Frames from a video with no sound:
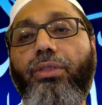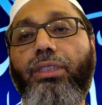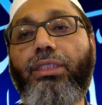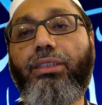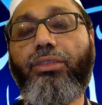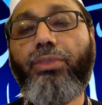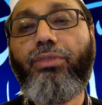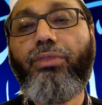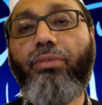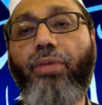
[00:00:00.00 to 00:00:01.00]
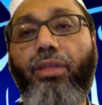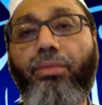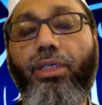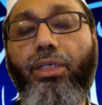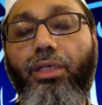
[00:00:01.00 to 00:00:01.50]
these specific madhab,
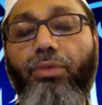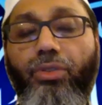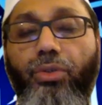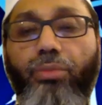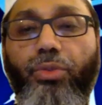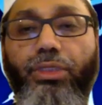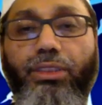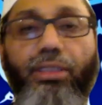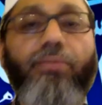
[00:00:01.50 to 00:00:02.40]
we'll go in more detail.